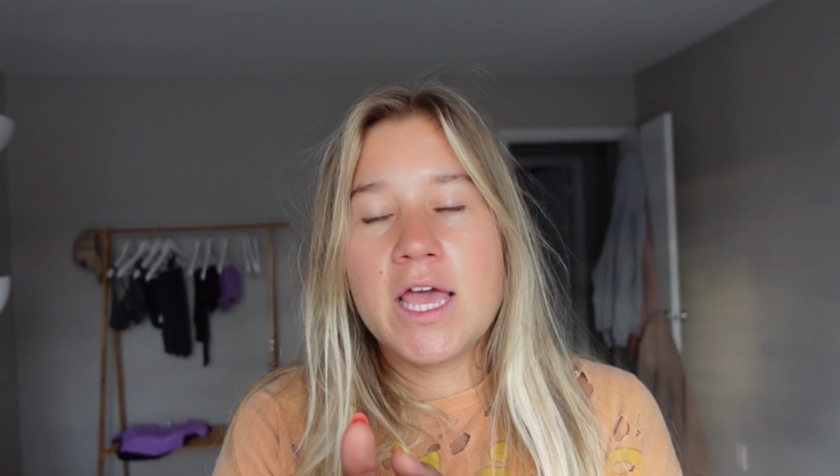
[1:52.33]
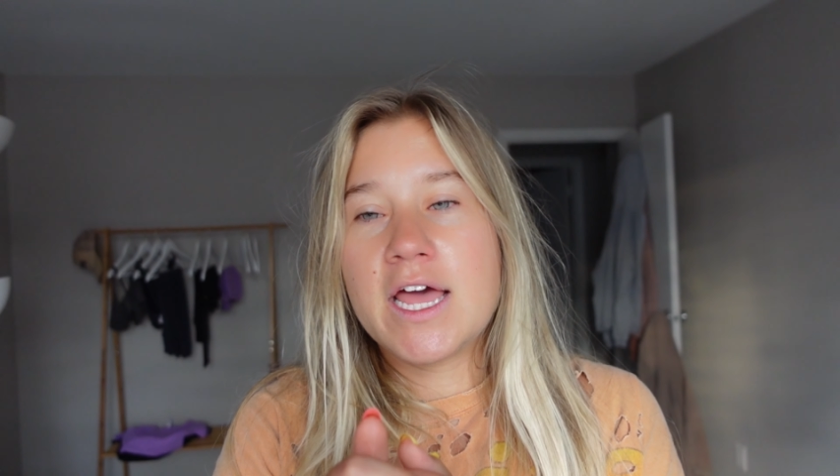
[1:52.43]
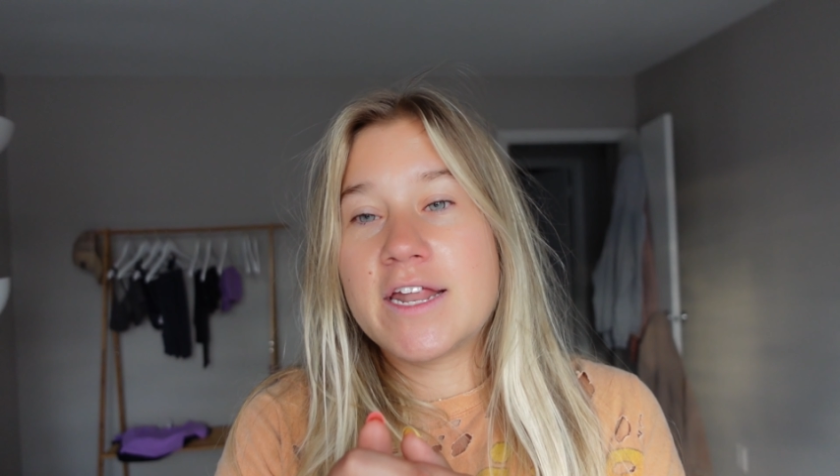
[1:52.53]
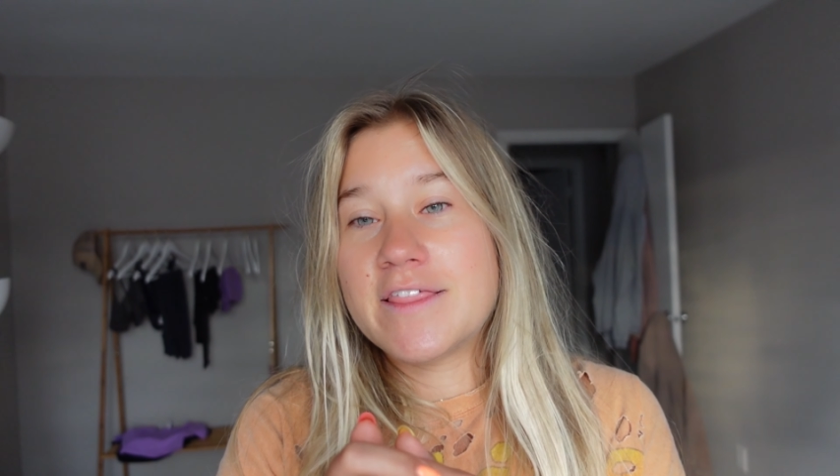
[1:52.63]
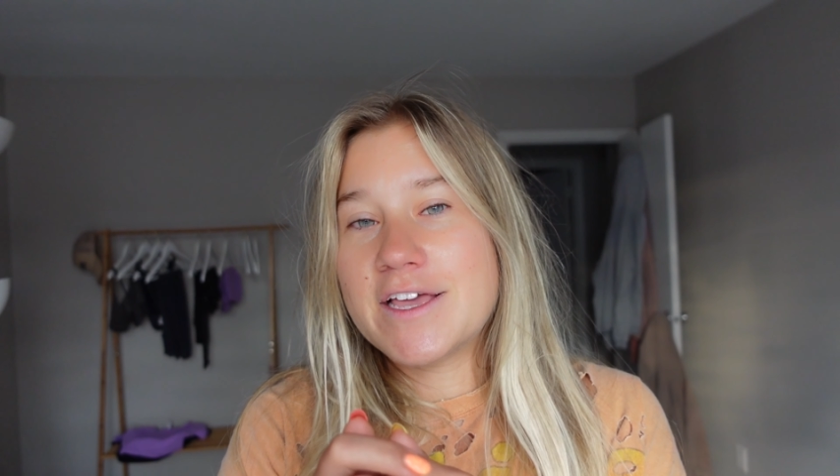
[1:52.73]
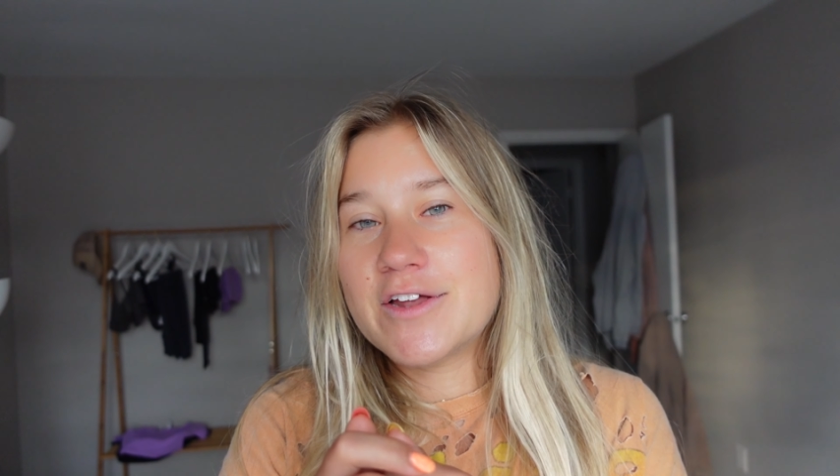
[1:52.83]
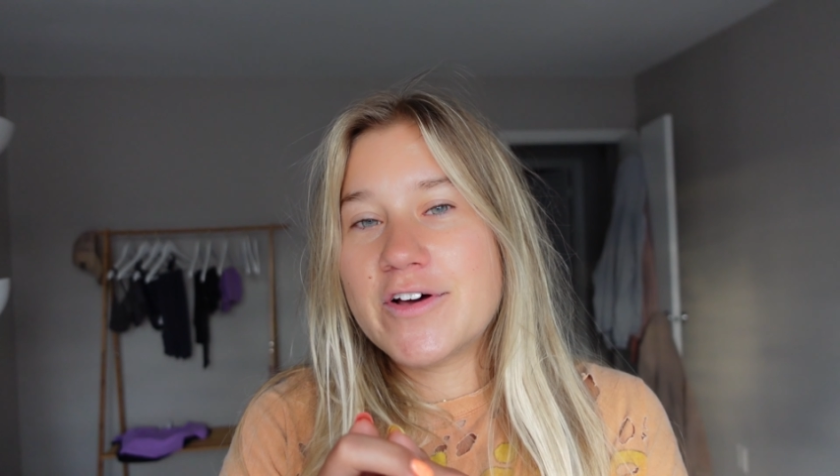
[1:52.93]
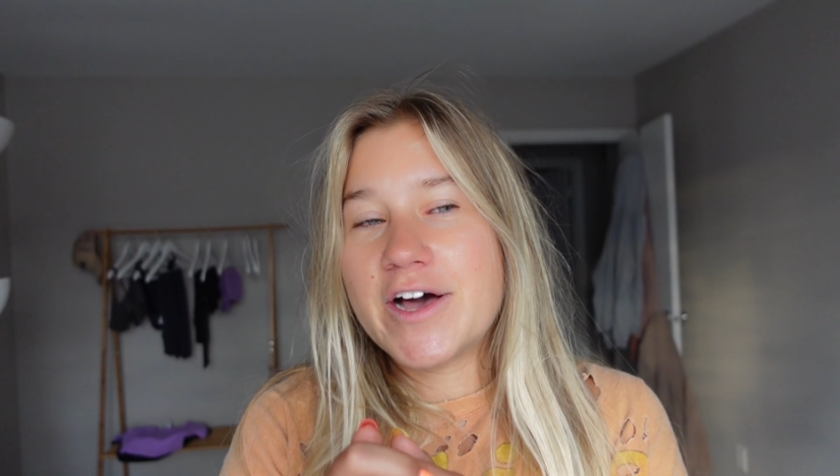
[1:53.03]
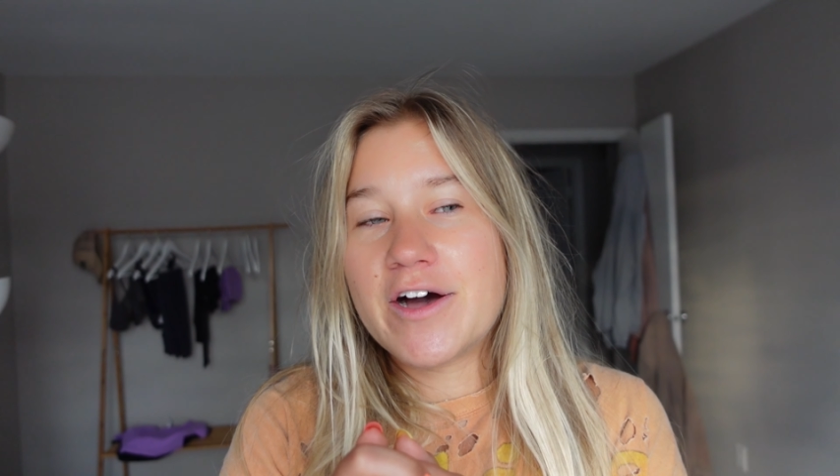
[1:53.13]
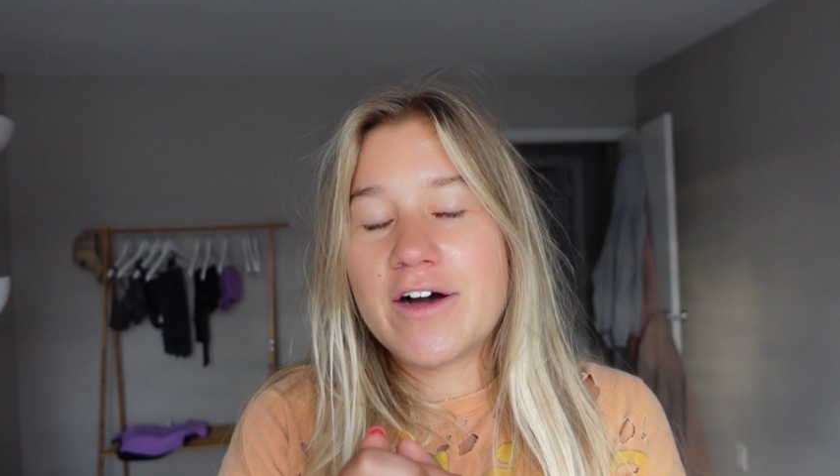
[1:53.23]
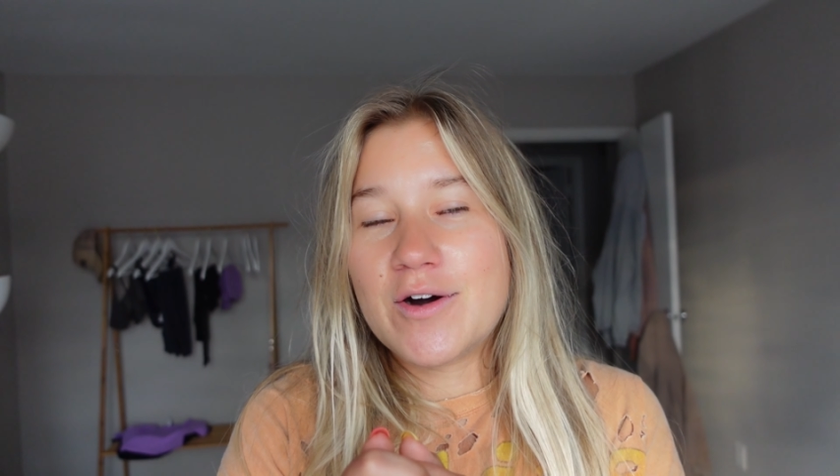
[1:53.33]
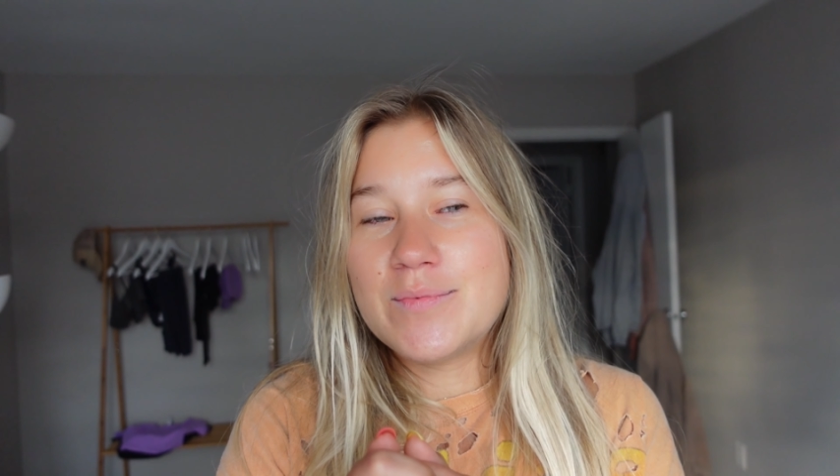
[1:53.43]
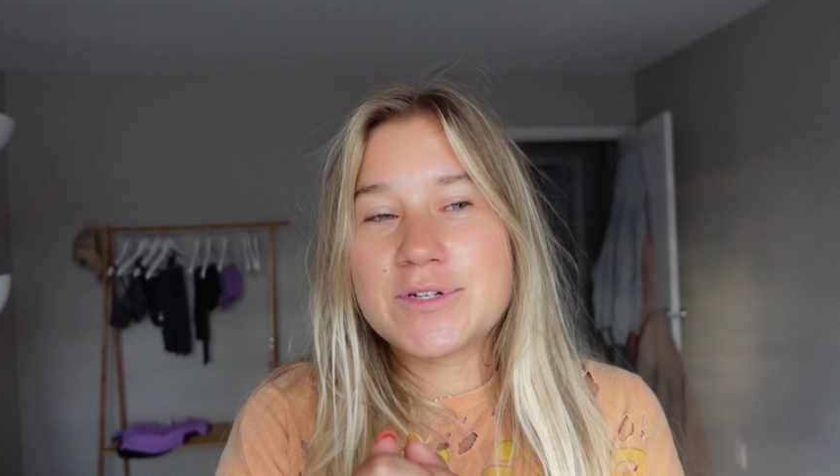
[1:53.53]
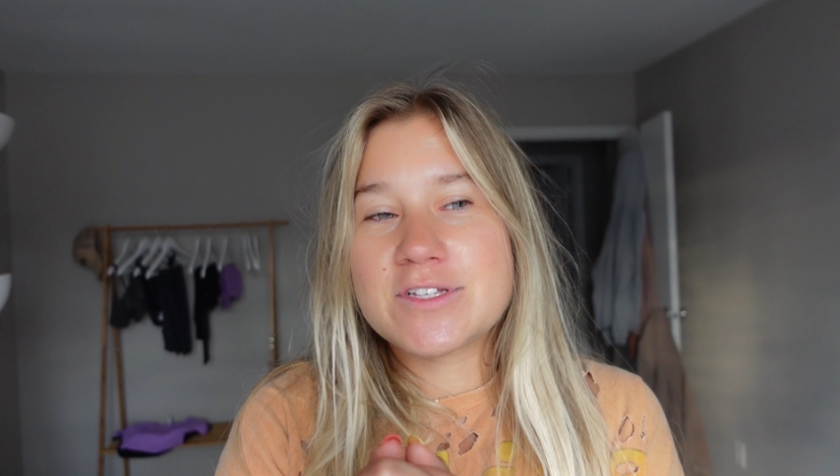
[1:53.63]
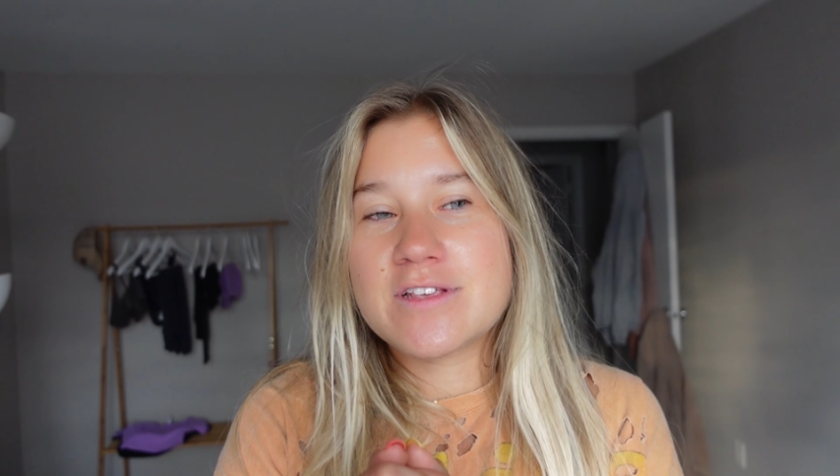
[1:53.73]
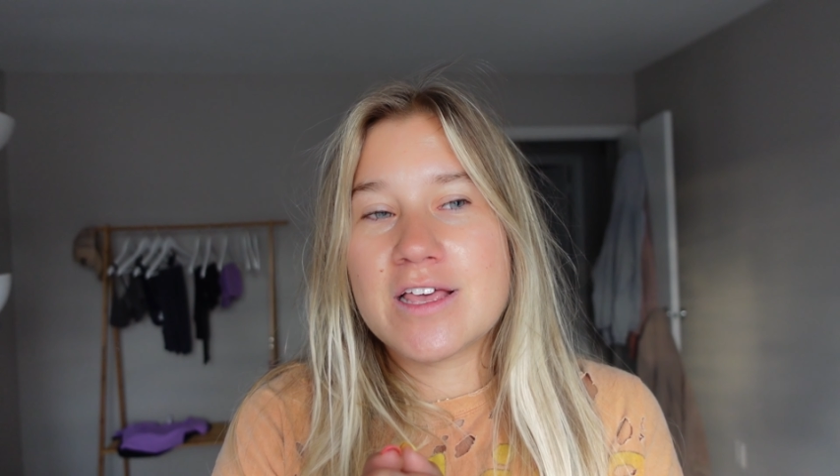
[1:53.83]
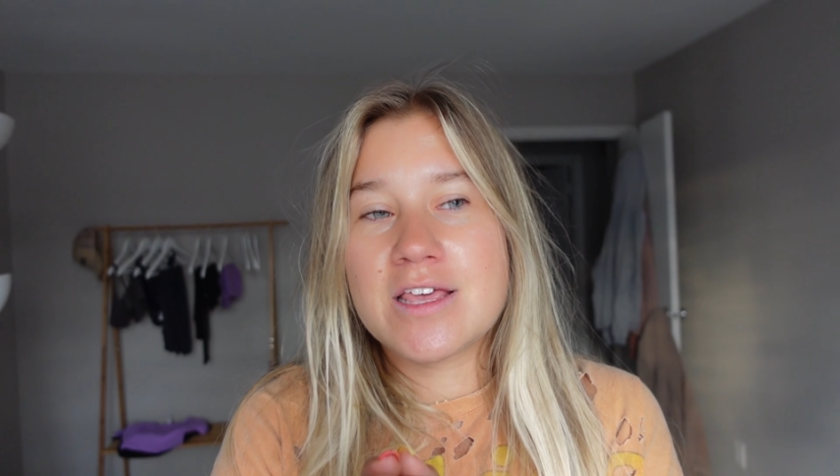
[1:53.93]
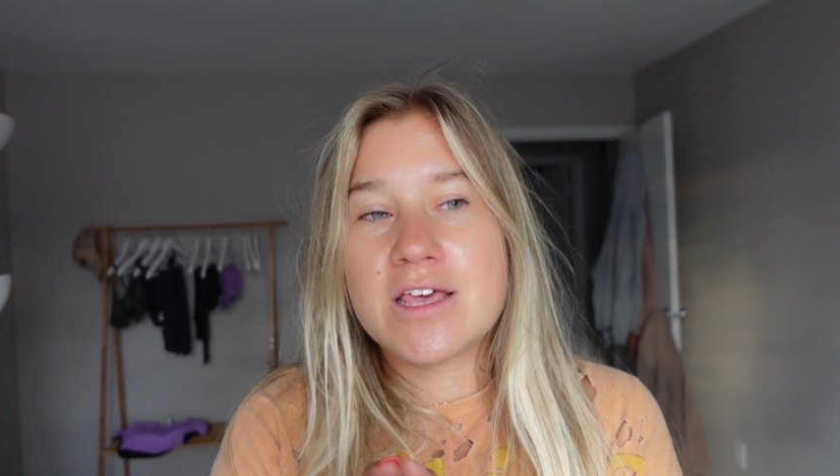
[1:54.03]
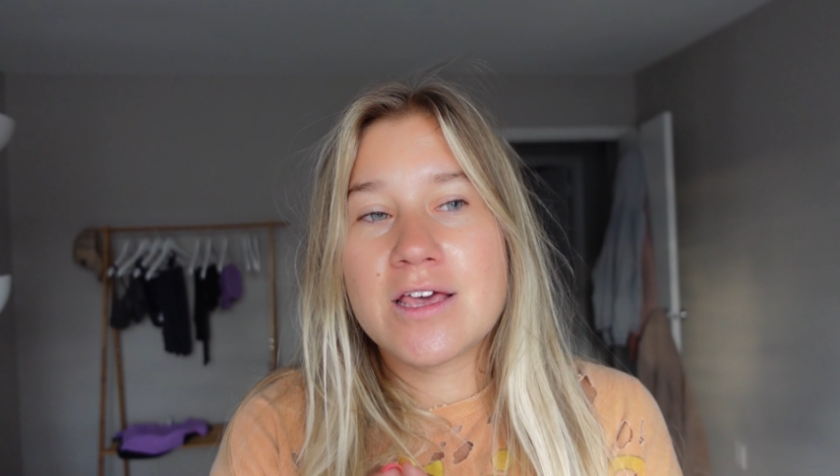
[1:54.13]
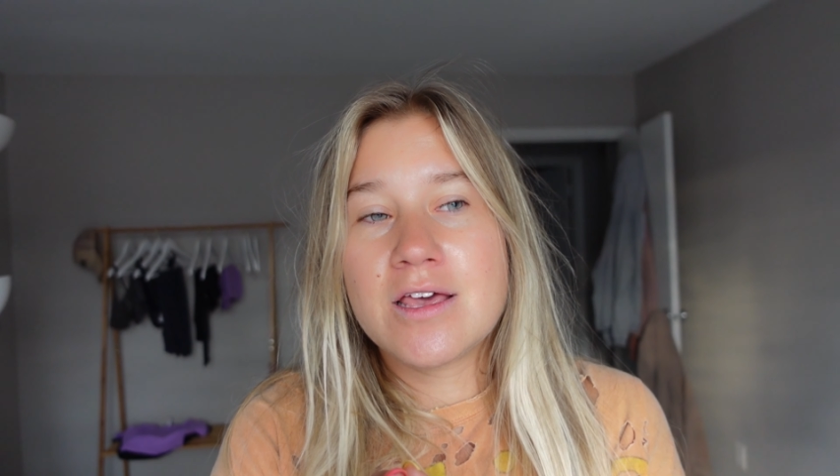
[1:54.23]
And I think it'll help just
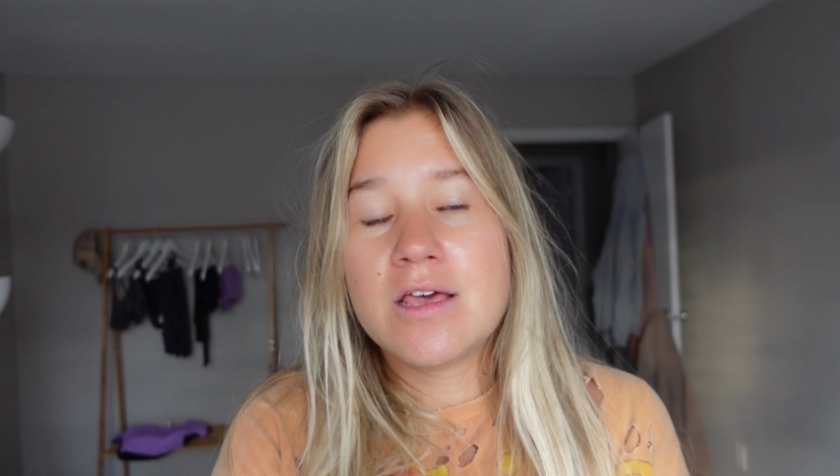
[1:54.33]
like